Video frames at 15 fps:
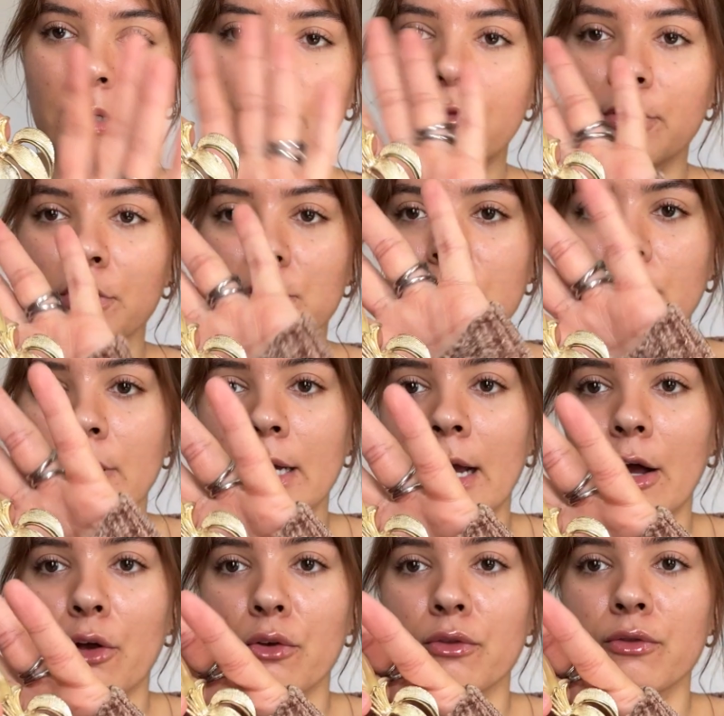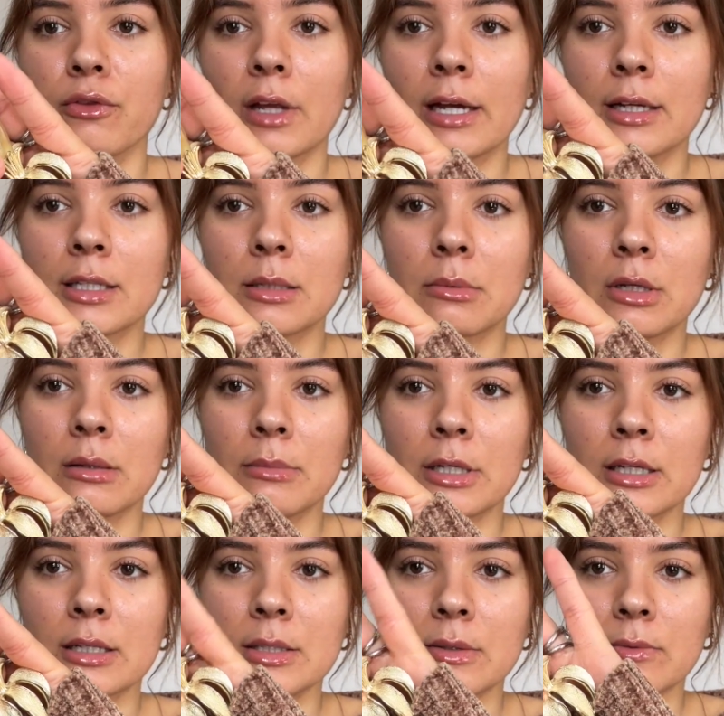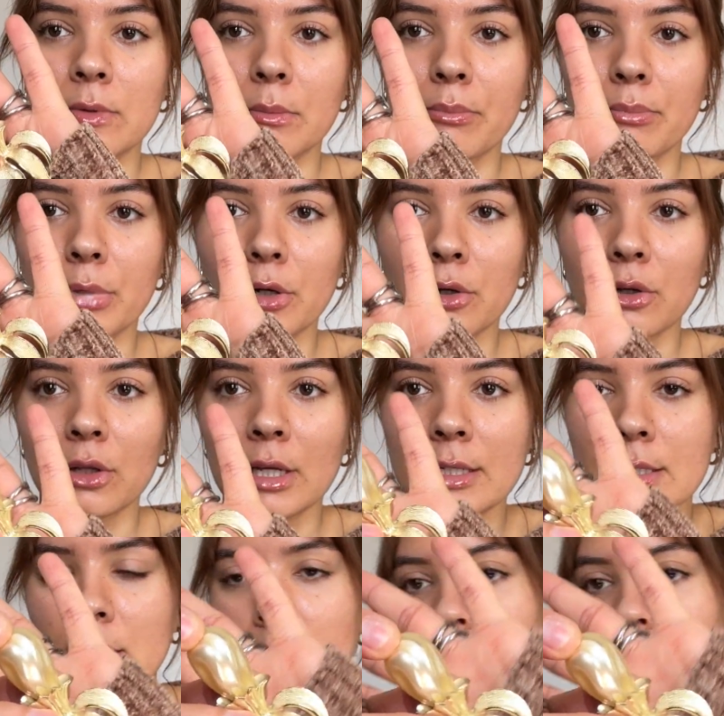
feels very elf-like to me because of the pearlescent